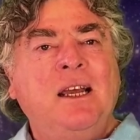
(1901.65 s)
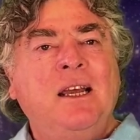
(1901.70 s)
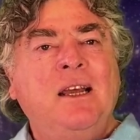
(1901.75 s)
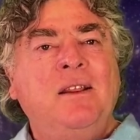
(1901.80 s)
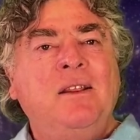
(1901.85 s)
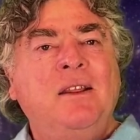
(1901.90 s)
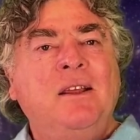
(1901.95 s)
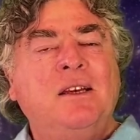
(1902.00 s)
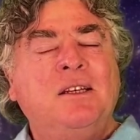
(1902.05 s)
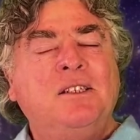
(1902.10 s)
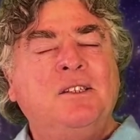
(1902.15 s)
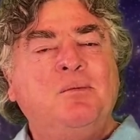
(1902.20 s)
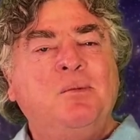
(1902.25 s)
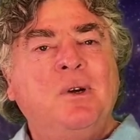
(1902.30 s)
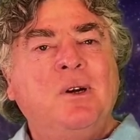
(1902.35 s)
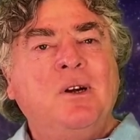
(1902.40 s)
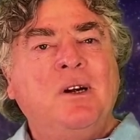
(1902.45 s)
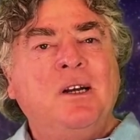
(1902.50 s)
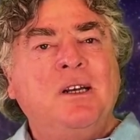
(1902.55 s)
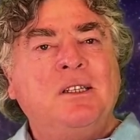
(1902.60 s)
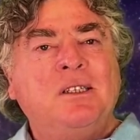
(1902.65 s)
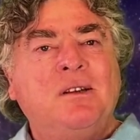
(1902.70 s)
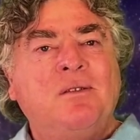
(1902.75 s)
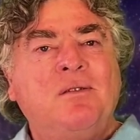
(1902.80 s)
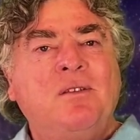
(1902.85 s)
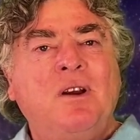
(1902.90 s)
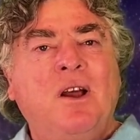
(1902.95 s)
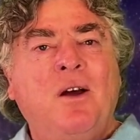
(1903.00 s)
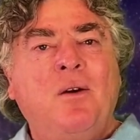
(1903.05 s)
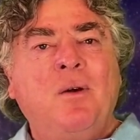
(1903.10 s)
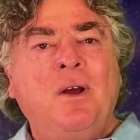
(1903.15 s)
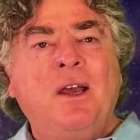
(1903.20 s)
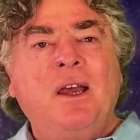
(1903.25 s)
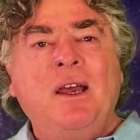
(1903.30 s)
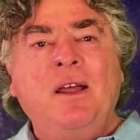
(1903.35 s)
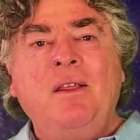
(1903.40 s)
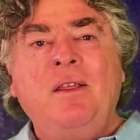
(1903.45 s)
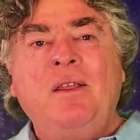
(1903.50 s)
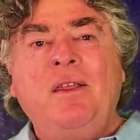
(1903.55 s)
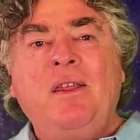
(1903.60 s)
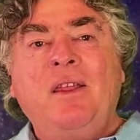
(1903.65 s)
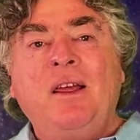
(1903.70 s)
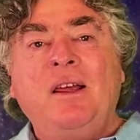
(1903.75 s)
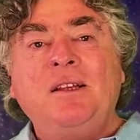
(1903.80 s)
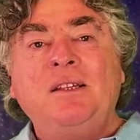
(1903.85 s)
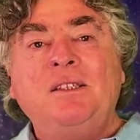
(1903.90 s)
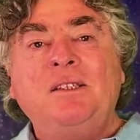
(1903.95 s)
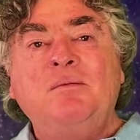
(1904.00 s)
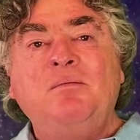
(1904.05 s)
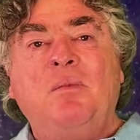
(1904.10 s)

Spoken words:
in the experience of knowing in this